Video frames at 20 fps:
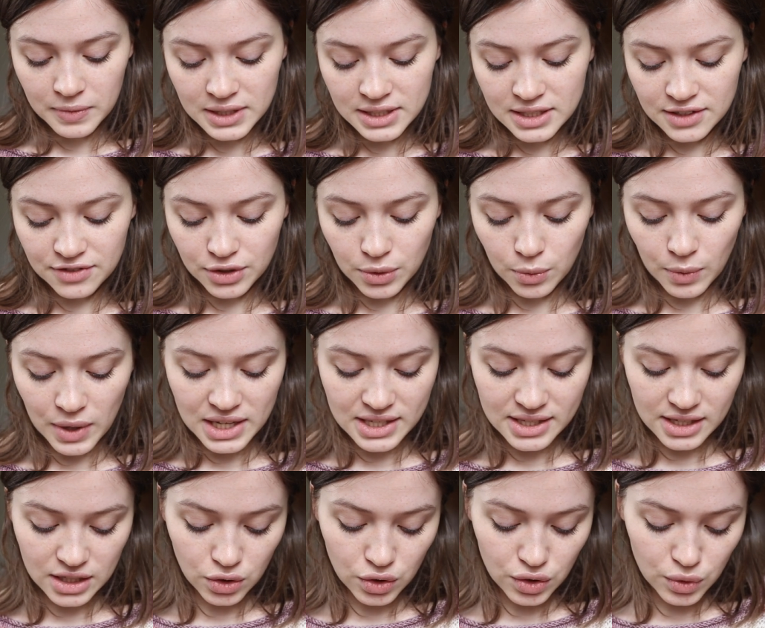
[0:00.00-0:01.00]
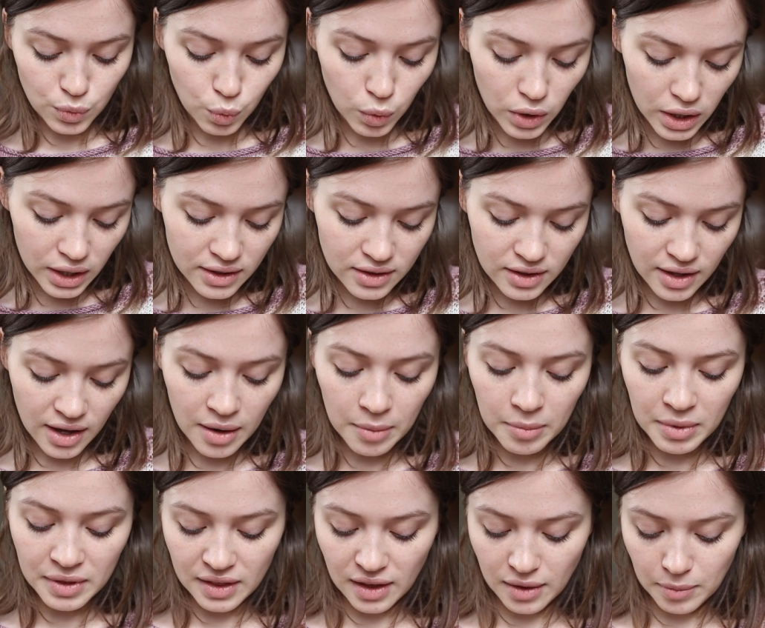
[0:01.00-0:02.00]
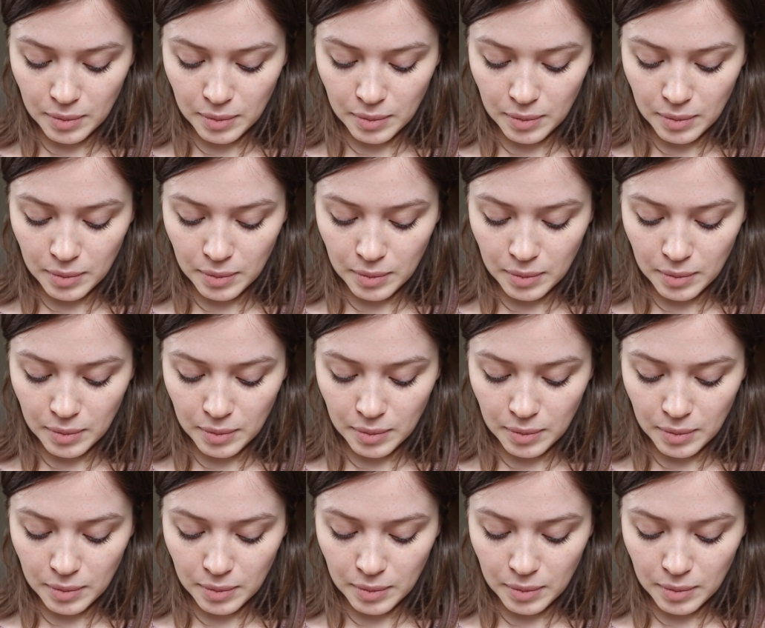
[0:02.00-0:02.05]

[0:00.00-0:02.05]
different ways that you could work them, and the